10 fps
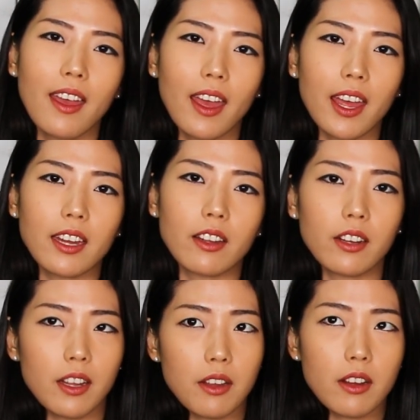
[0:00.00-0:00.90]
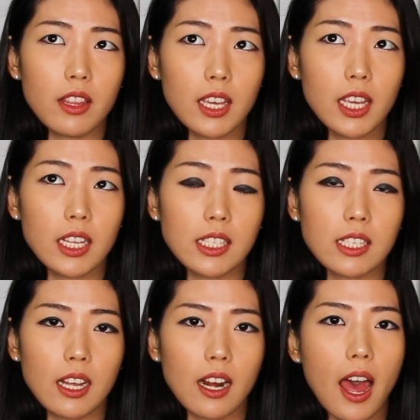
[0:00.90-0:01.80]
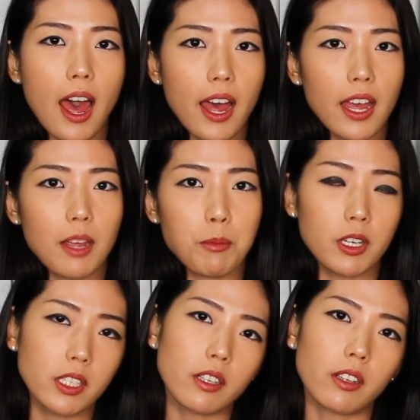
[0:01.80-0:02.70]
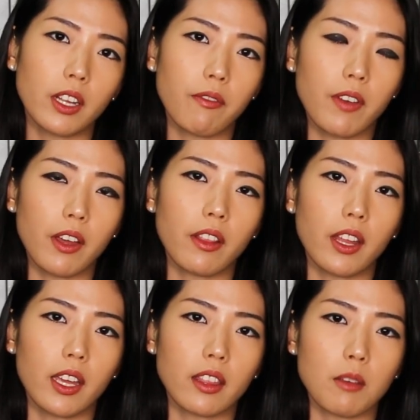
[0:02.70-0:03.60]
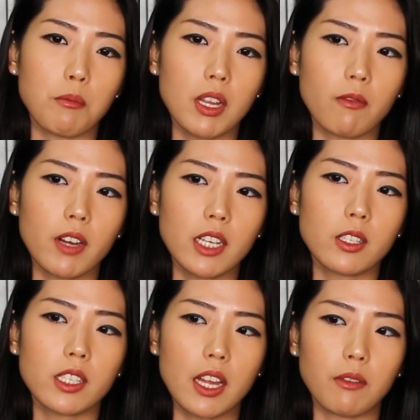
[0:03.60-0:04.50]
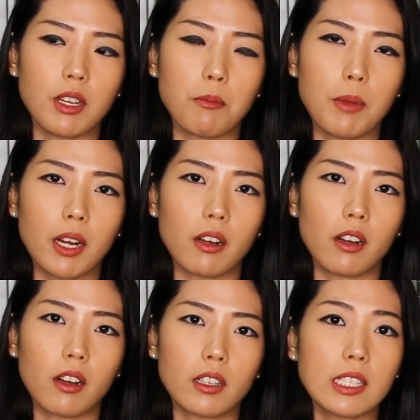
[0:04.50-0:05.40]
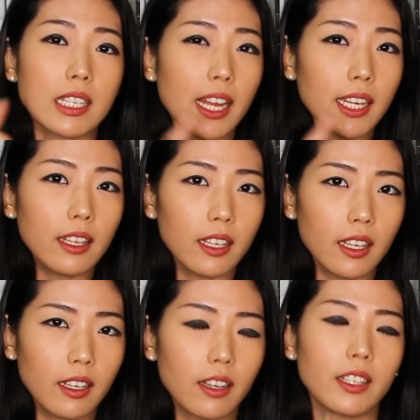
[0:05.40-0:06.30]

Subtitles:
And another thing is that I personally felt like the mid-range sounded better, slightly,